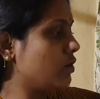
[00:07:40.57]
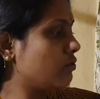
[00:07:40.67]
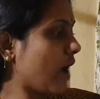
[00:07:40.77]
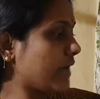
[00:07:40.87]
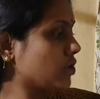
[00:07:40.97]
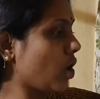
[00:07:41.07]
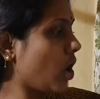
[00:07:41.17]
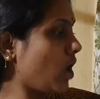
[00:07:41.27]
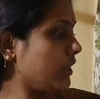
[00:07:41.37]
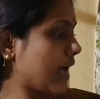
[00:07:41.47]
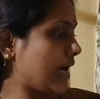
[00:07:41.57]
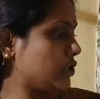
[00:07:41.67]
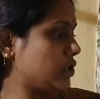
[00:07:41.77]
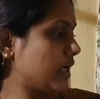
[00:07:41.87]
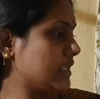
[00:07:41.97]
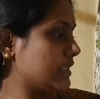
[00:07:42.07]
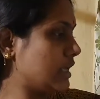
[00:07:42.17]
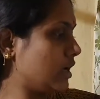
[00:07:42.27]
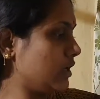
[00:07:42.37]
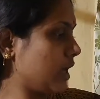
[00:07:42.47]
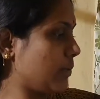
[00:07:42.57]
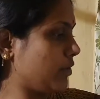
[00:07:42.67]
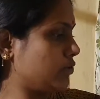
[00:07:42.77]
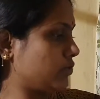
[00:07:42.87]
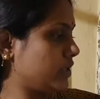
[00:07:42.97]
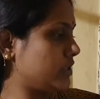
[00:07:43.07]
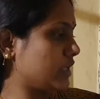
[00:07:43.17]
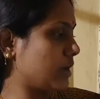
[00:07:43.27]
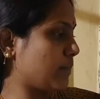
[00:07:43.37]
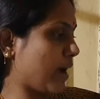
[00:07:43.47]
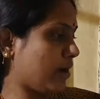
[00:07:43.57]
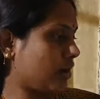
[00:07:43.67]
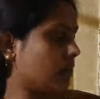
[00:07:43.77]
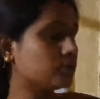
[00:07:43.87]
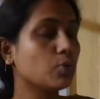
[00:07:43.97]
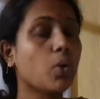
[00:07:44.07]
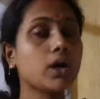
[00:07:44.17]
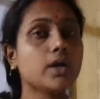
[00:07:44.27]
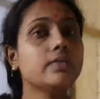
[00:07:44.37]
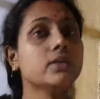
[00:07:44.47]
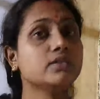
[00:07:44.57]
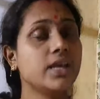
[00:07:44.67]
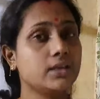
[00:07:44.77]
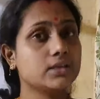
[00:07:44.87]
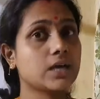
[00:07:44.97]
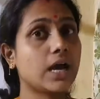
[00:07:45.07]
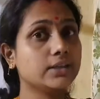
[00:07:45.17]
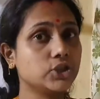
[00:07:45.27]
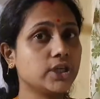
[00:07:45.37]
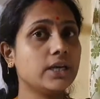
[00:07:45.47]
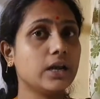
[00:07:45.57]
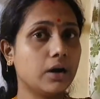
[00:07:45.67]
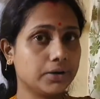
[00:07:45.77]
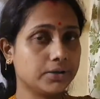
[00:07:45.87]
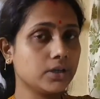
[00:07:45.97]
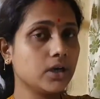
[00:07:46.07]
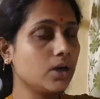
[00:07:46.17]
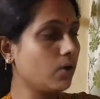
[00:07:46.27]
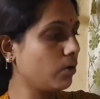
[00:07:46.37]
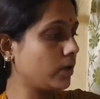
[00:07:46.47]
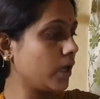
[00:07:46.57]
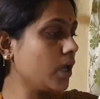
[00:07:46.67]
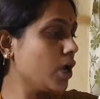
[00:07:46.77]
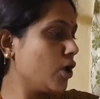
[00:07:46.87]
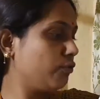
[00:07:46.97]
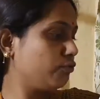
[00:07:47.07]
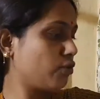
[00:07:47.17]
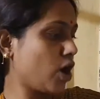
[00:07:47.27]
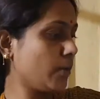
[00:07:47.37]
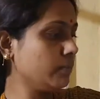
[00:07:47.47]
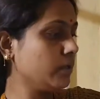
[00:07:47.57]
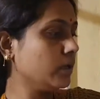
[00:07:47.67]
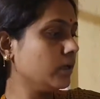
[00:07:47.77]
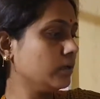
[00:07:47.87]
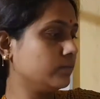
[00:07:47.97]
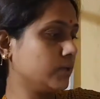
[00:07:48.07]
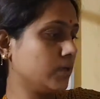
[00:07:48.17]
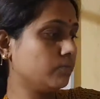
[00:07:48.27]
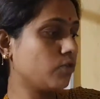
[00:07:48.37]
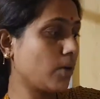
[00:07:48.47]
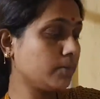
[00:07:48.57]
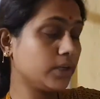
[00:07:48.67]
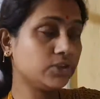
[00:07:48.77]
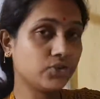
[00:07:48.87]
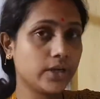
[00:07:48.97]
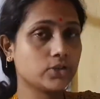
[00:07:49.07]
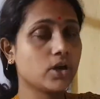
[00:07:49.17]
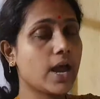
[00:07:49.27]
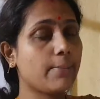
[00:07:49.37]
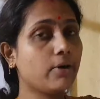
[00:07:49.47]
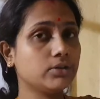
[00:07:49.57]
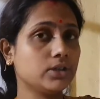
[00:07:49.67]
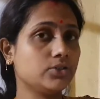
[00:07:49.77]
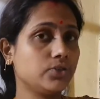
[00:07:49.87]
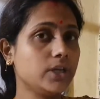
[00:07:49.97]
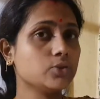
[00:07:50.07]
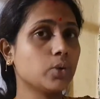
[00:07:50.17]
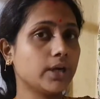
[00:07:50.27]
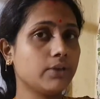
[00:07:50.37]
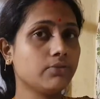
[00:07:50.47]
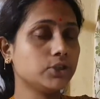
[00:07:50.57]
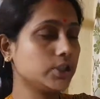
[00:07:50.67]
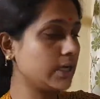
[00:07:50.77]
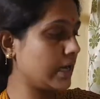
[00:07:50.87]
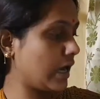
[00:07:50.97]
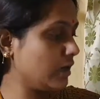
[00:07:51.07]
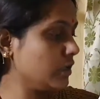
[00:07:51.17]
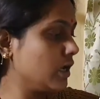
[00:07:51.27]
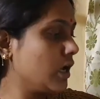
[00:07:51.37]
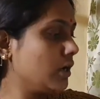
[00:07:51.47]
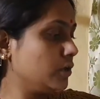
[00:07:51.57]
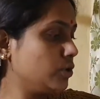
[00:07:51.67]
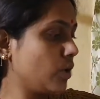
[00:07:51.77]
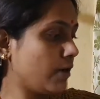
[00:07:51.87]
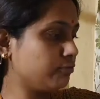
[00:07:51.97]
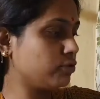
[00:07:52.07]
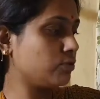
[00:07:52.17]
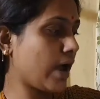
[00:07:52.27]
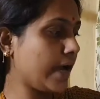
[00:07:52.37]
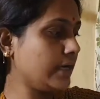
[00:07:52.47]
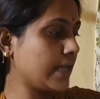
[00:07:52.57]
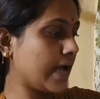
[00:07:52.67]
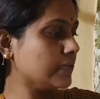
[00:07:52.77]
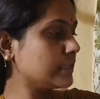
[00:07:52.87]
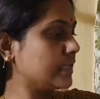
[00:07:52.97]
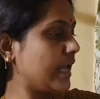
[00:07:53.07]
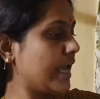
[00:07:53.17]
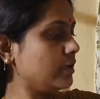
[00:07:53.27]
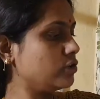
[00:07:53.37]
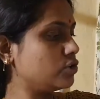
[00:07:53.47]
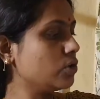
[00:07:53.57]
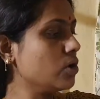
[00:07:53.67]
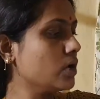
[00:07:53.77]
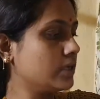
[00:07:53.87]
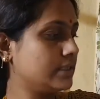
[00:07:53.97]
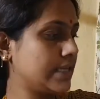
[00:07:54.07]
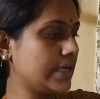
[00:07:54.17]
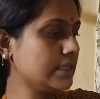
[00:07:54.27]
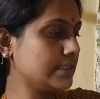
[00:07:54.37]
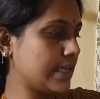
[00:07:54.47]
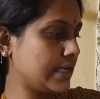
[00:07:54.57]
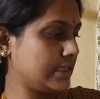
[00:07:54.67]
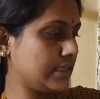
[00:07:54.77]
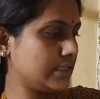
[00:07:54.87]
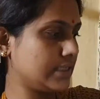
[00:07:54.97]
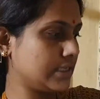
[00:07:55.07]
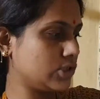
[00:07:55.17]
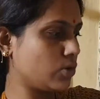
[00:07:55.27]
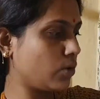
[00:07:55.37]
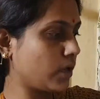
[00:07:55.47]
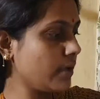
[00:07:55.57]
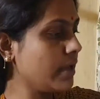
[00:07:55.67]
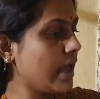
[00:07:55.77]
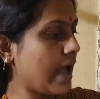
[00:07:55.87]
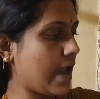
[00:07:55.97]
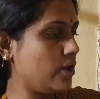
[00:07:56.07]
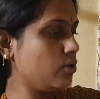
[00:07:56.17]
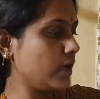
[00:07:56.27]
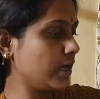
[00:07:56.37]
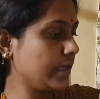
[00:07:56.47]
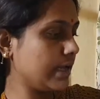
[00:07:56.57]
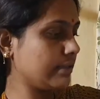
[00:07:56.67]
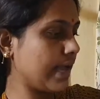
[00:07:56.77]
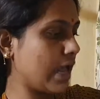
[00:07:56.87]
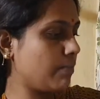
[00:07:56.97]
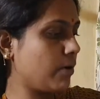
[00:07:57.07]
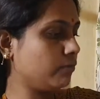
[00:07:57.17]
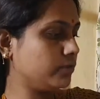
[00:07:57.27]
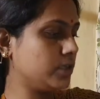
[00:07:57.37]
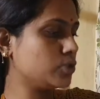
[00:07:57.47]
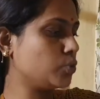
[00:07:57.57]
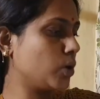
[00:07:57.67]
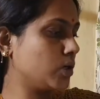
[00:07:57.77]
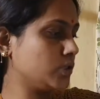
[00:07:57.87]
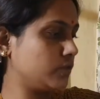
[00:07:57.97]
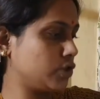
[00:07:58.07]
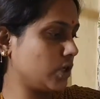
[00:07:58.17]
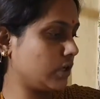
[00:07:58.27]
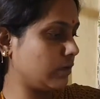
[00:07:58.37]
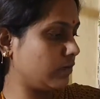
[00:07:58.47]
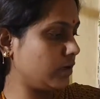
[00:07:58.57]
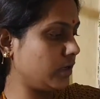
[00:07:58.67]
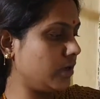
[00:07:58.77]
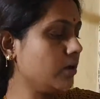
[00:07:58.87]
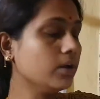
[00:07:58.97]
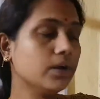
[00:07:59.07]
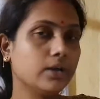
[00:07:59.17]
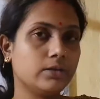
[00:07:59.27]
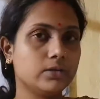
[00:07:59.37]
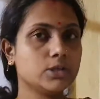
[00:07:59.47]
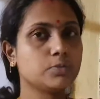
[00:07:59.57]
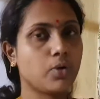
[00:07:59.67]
Write all that she has learned about trees in a paragraph. So what are the things Kanchi learned, okay, from the trees or about the trees, whatever she learned, you have to write that in 8 to 10 sentences. Okay, and you can take the help of these words which are given here in this